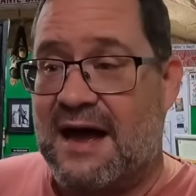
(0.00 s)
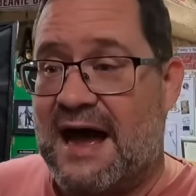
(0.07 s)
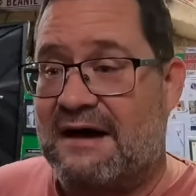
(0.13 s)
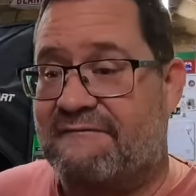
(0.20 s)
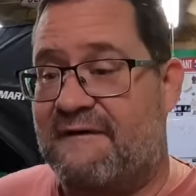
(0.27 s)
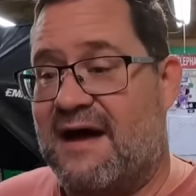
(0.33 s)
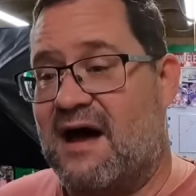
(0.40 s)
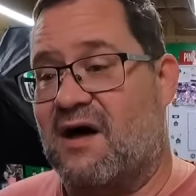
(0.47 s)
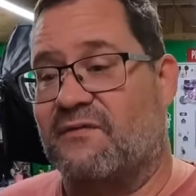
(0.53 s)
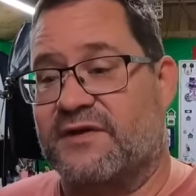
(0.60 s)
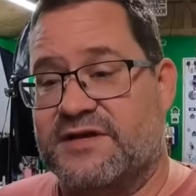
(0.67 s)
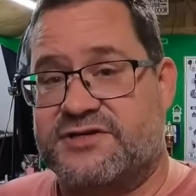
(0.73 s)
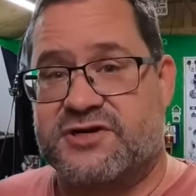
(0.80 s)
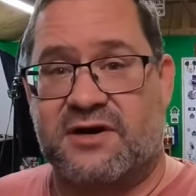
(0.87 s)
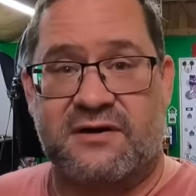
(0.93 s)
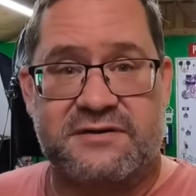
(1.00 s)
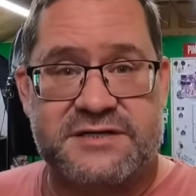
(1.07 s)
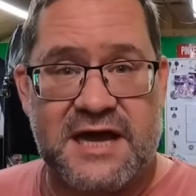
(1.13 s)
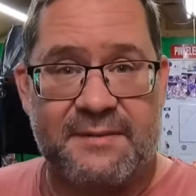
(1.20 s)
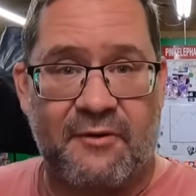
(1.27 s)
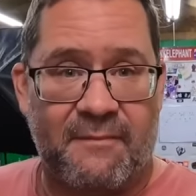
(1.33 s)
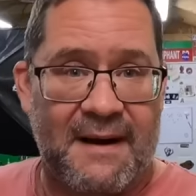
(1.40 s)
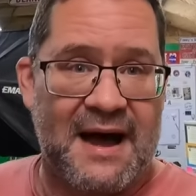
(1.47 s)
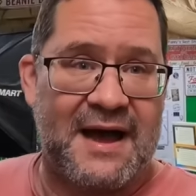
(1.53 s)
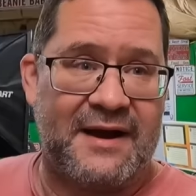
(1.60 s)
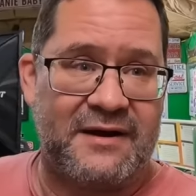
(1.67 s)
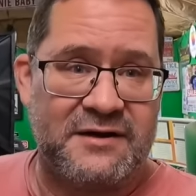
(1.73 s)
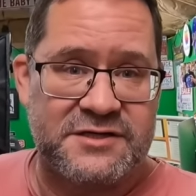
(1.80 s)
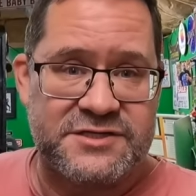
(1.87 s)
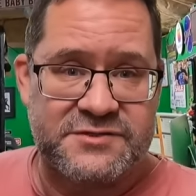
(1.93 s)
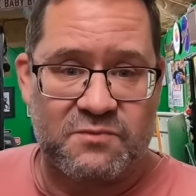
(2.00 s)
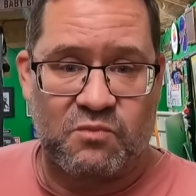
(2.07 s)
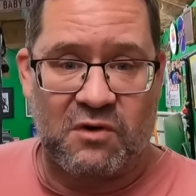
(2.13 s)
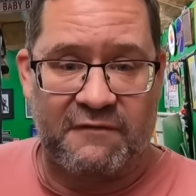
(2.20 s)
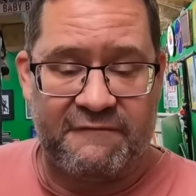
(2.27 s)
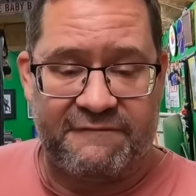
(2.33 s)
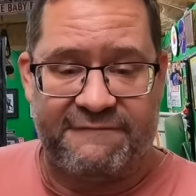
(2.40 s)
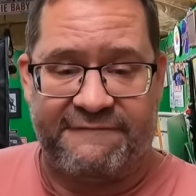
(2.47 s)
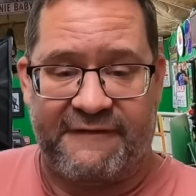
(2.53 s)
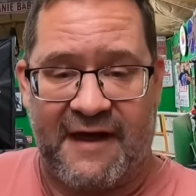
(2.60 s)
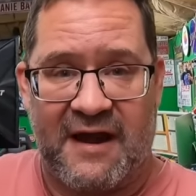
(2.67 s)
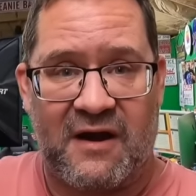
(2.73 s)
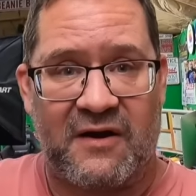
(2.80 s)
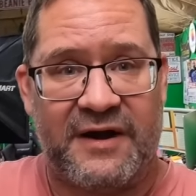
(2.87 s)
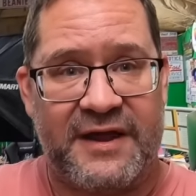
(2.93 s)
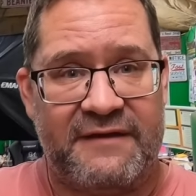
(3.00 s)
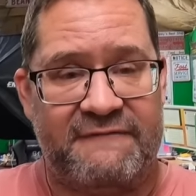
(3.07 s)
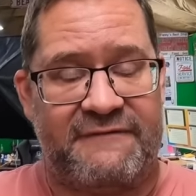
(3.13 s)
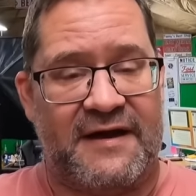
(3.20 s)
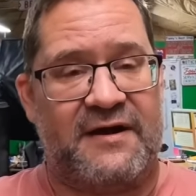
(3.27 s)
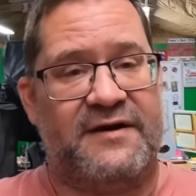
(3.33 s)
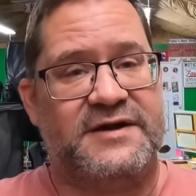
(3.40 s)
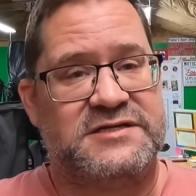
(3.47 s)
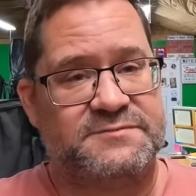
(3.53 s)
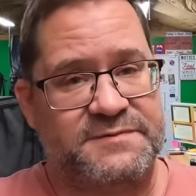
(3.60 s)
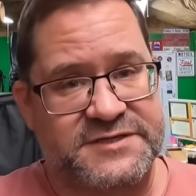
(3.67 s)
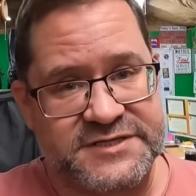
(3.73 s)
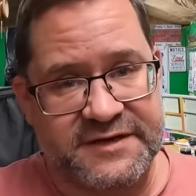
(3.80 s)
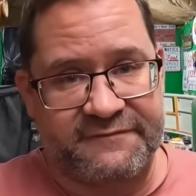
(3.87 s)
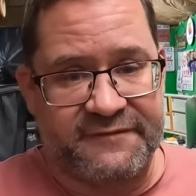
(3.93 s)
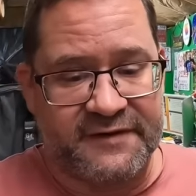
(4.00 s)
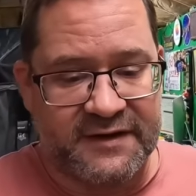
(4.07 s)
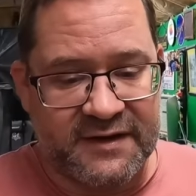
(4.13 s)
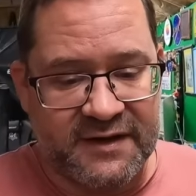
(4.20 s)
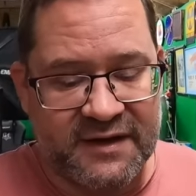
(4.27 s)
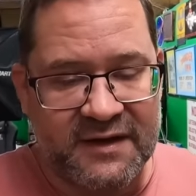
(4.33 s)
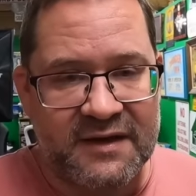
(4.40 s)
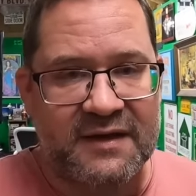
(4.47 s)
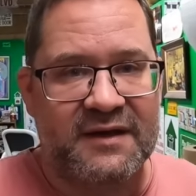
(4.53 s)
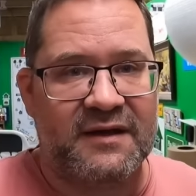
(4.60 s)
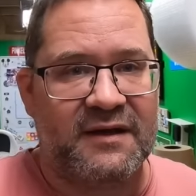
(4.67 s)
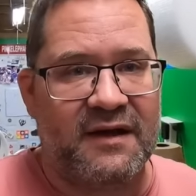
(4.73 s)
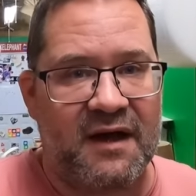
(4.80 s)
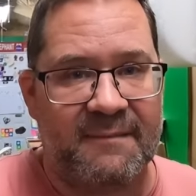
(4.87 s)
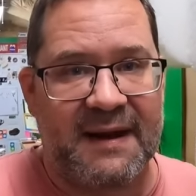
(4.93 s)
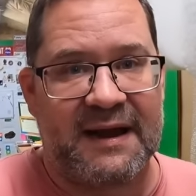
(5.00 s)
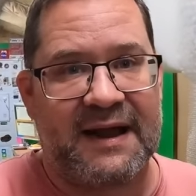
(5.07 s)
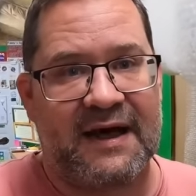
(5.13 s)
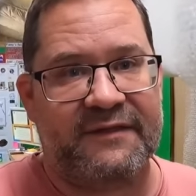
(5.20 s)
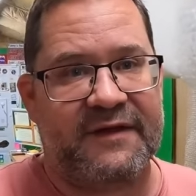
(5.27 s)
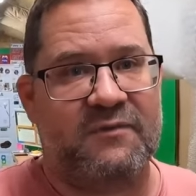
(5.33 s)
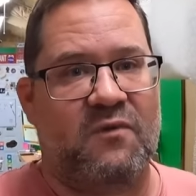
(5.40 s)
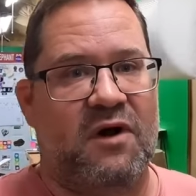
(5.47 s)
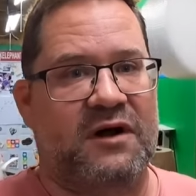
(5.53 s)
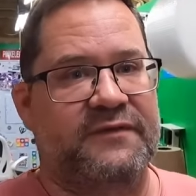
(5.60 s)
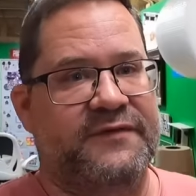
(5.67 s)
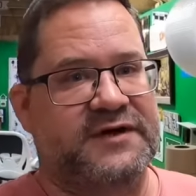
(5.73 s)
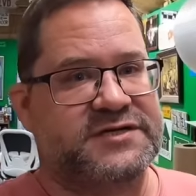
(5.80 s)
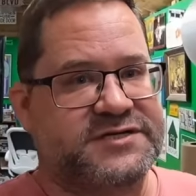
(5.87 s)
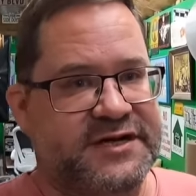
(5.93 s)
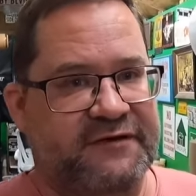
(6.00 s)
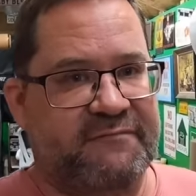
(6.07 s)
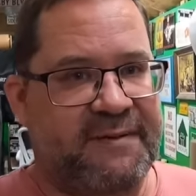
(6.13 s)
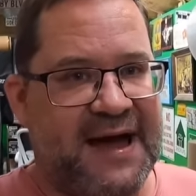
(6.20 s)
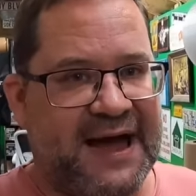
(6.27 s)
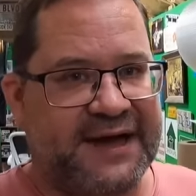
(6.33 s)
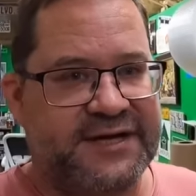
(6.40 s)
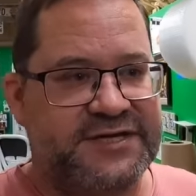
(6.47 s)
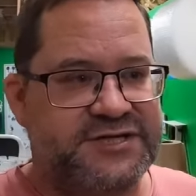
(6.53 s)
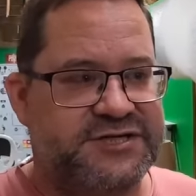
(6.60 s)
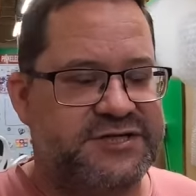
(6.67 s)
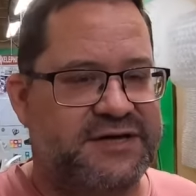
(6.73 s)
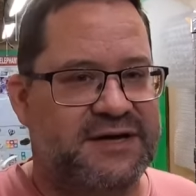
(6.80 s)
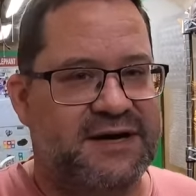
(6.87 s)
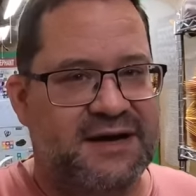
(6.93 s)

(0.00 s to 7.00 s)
I found the turntable buyers were very, very specific about how they wanted their stuff packaged.